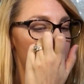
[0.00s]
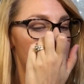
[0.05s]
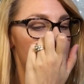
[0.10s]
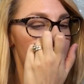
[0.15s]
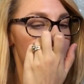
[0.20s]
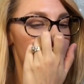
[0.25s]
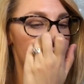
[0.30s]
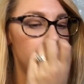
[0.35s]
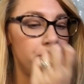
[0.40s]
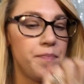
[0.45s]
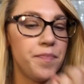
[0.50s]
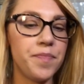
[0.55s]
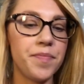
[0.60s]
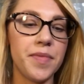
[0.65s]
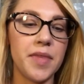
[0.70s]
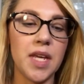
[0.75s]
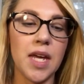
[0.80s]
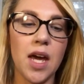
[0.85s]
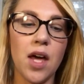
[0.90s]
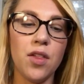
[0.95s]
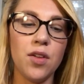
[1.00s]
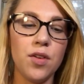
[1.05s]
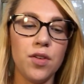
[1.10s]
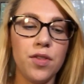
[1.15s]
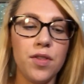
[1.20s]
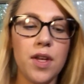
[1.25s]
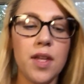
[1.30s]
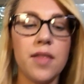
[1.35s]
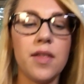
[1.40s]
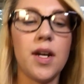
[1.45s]
The other
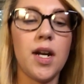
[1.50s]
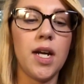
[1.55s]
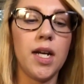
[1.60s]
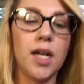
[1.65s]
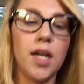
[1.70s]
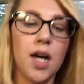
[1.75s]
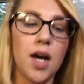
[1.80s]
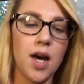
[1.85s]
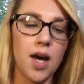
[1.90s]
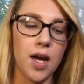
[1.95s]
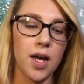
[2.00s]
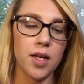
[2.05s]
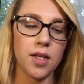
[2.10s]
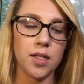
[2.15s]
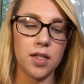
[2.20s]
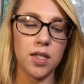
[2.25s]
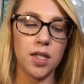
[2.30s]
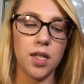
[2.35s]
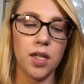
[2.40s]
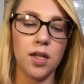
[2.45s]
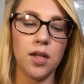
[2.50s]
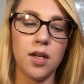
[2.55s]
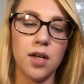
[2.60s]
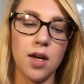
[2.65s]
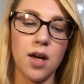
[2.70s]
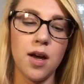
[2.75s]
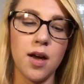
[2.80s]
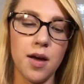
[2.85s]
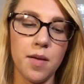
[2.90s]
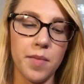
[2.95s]
thing that I got,
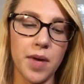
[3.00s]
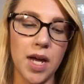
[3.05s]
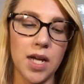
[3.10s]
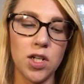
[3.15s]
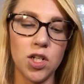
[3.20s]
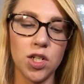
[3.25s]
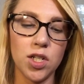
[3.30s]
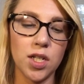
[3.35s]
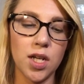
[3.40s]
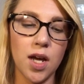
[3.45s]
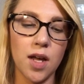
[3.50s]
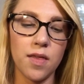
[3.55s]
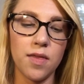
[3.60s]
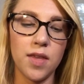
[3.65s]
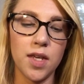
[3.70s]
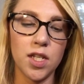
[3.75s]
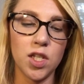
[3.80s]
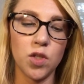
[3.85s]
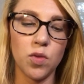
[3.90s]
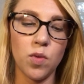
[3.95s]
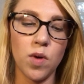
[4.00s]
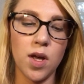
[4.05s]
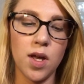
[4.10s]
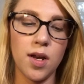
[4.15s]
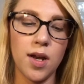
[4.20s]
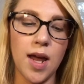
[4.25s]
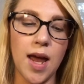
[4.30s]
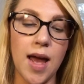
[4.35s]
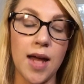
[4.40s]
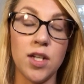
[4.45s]
I just got this
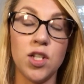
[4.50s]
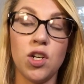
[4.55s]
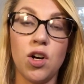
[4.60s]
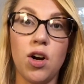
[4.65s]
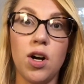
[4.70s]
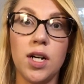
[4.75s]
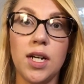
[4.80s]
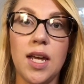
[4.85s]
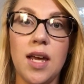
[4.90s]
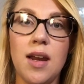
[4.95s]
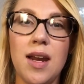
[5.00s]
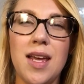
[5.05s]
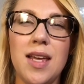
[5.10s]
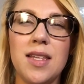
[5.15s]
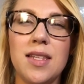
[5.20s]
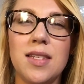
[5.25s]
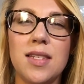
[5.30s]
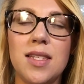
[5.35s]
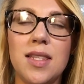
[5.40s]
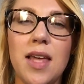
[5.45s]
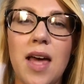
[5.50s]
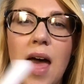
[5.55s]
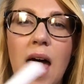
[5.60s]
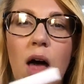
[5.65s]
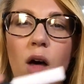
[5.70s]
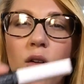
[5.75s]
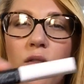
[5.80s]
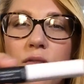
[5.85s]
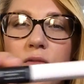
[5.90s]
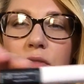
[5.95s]
one at Target, is the
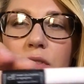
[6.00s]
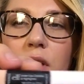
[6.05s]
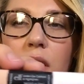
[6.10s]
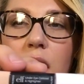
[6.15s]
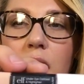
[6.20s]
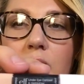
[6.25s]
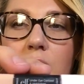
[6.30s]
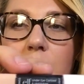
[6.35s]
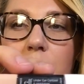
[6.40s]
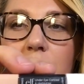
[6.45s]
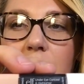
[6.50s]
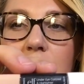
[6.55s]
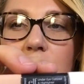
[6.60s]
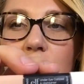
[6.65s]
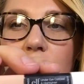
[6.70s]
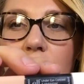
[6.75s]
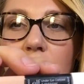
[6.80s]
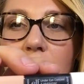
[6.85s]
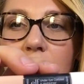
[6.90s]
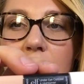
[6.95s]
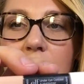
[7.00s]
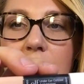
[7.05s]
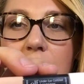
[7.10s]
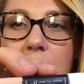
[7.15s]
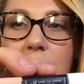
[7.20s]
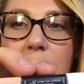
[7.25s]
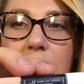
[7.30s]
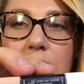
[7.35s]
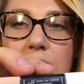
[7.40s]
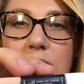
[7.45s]
e.l.f. Under
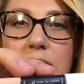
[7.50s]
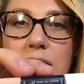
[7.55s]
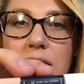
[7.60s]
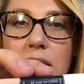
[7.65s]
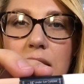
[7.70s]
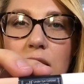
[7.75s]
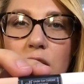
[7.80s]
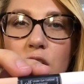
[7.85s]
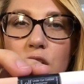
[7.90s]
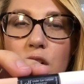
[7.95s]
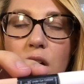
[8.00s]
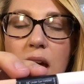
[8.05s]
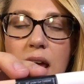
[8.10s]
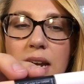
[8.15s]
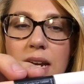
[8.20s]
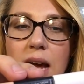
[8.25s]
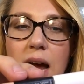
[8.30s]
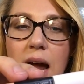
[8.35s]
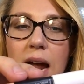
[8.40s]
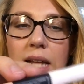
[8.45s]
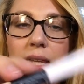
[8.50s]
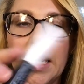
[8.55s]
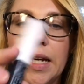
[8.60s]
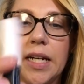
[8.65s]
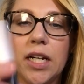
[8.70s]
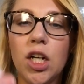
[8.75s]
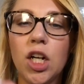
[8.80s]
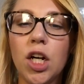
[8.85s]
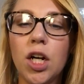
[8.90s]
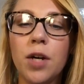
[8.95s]
Eye Concealer and
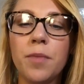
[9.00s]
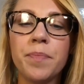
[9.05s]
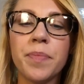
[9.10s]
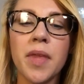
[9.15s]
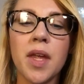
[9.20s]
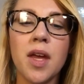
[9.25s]
Highlighter.